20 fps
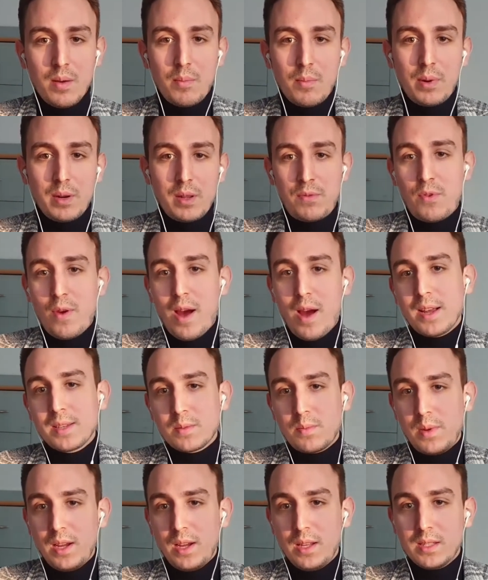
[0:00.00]
But if you
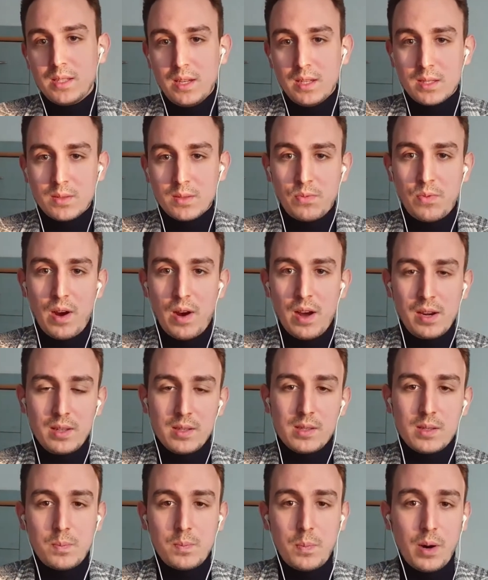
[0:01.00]
ask me, it's fun.
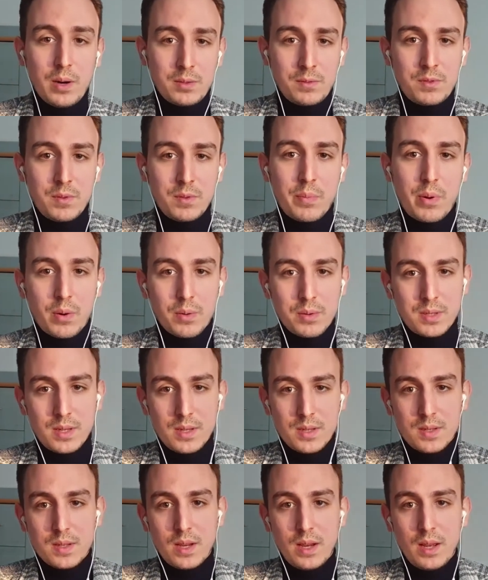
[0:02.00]
It's part of the
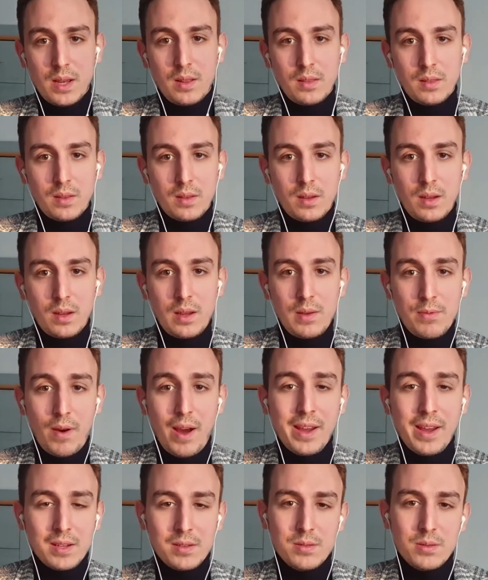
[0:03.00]
process. And if
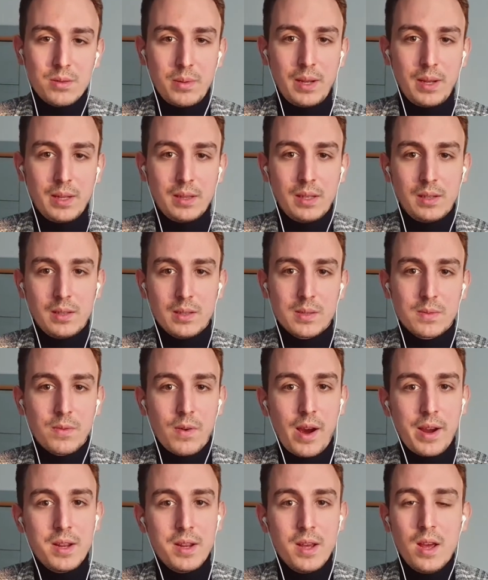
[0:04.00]
I can do it, then it's
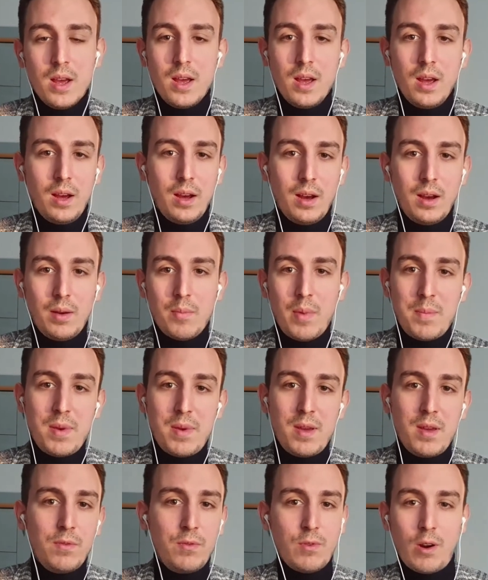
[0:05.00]
fine.
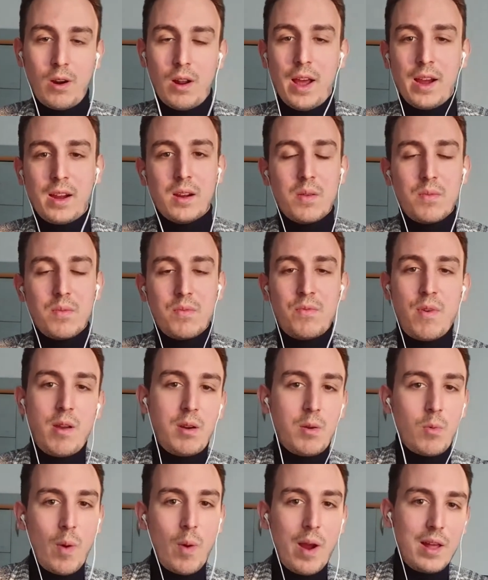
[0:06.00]
Maybe if you're like a
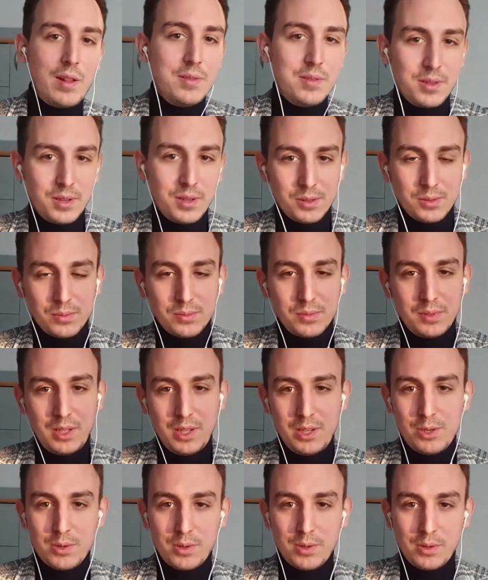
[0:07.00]
very well-known
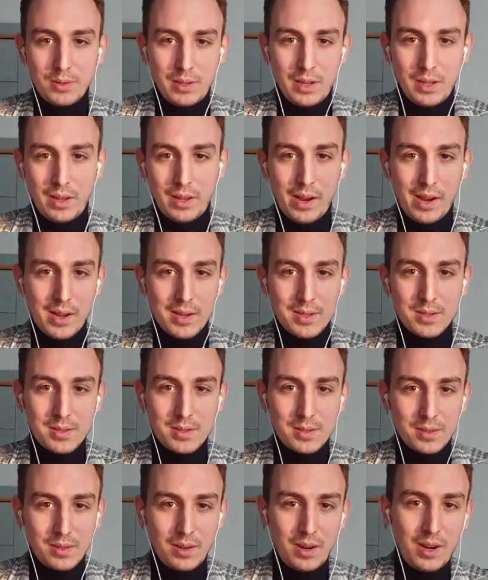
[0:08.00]
teacher and that
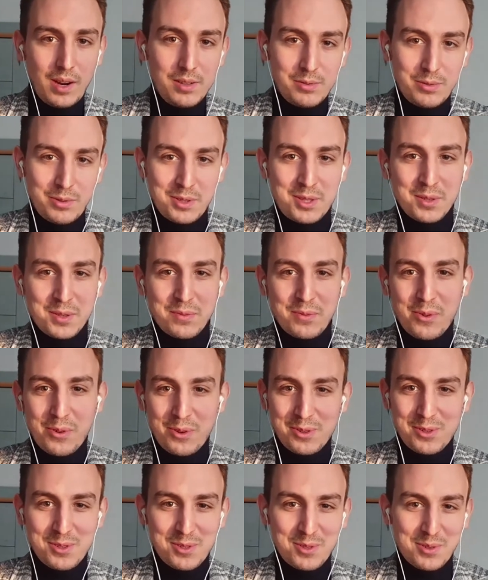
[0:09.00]
has hundreds of
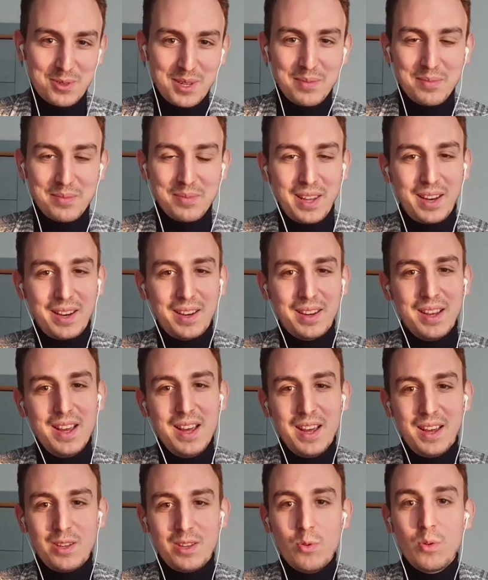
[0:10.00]
courses or something,
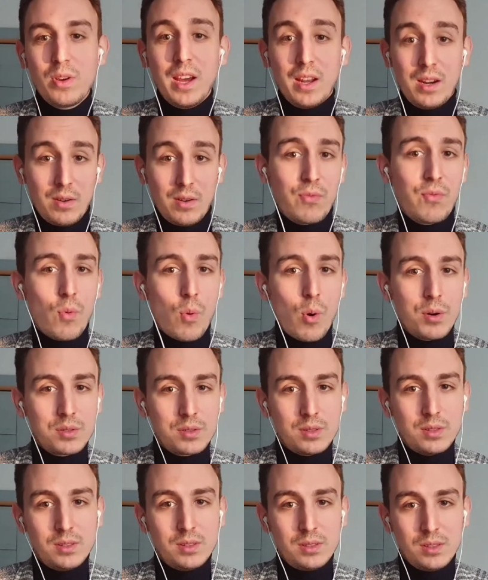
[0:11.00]
you can
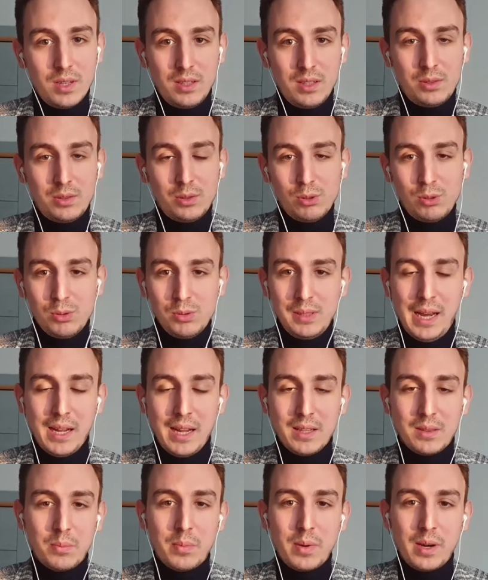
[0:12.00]
afford to do
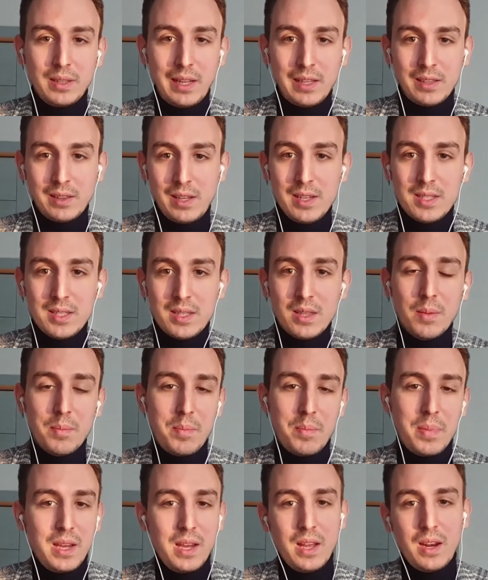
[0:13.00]
that. But at least in the
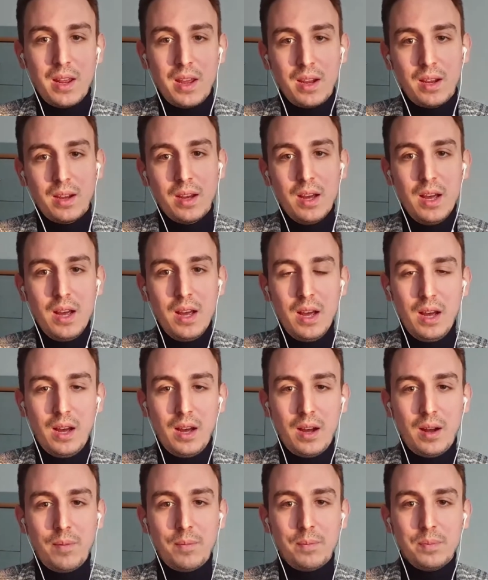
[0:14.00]
beginning,
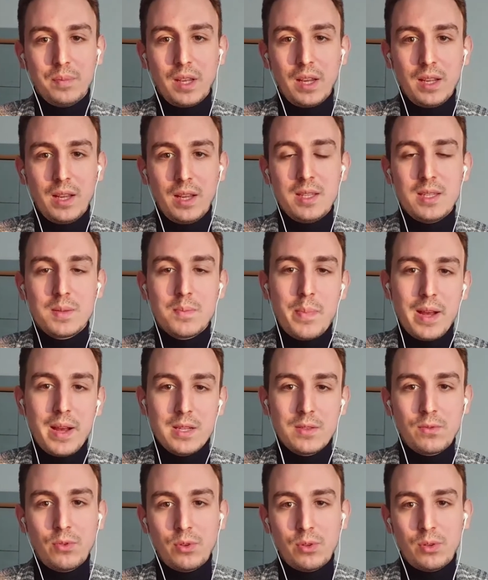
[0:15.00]
it's
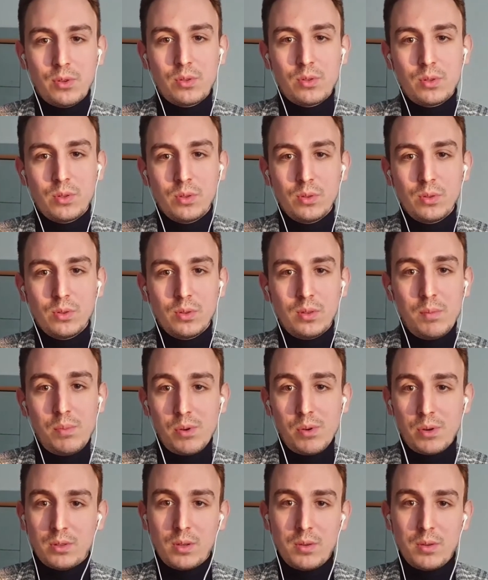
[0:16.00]
best for you to dip
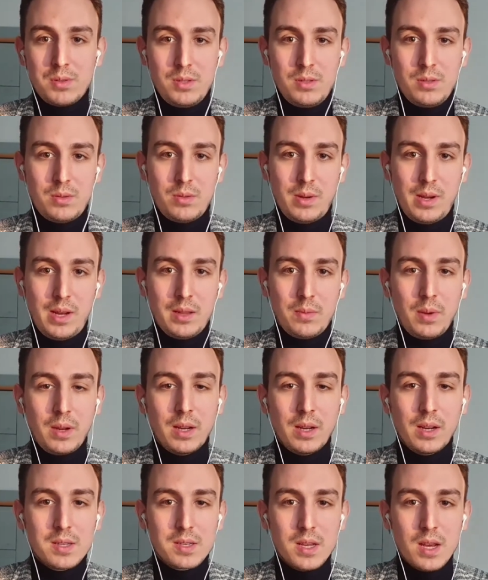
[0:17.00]
your toes into it,
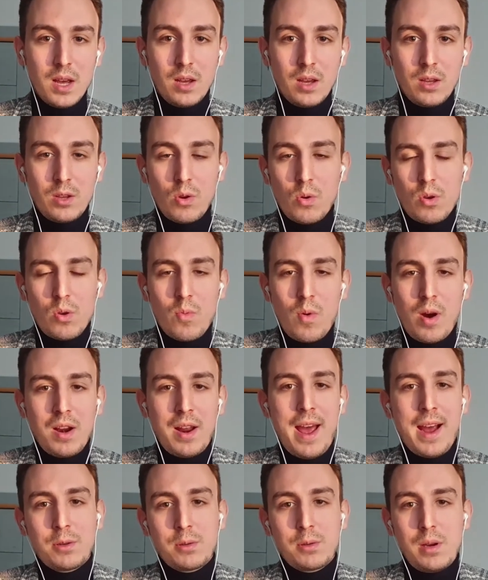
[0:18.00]
because you want
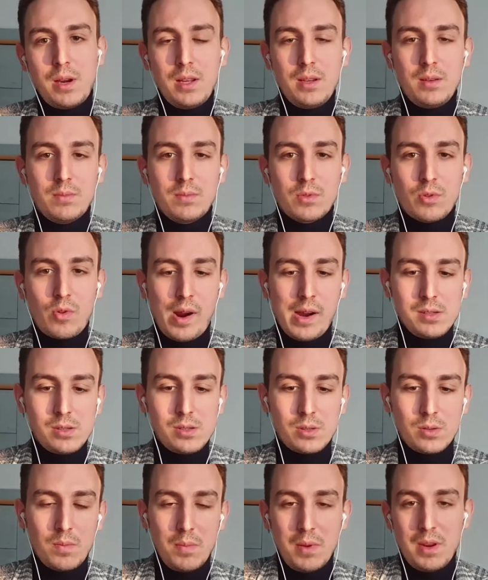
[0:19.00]
to actually try
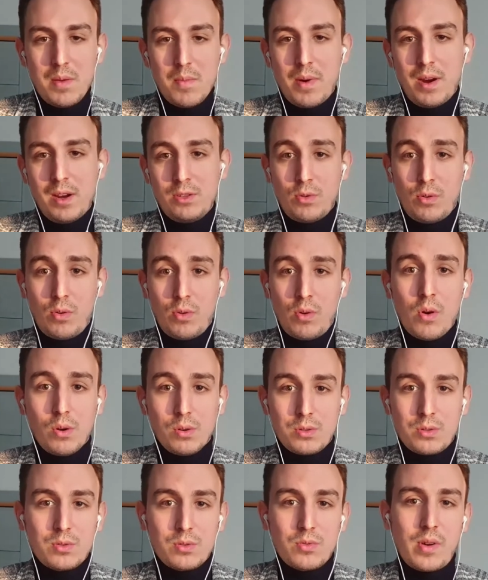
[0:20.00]
to minimize your
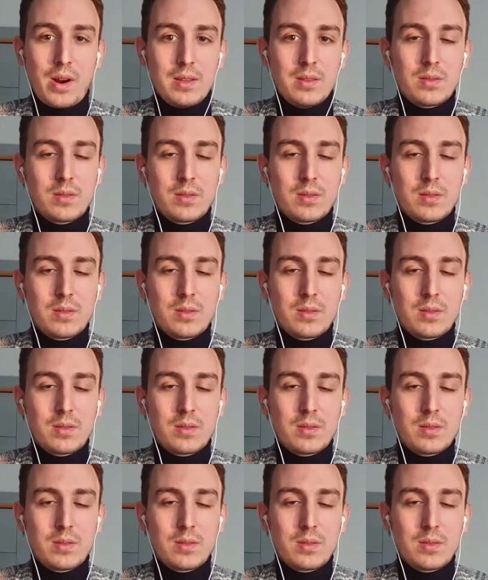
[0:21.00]
costs, right?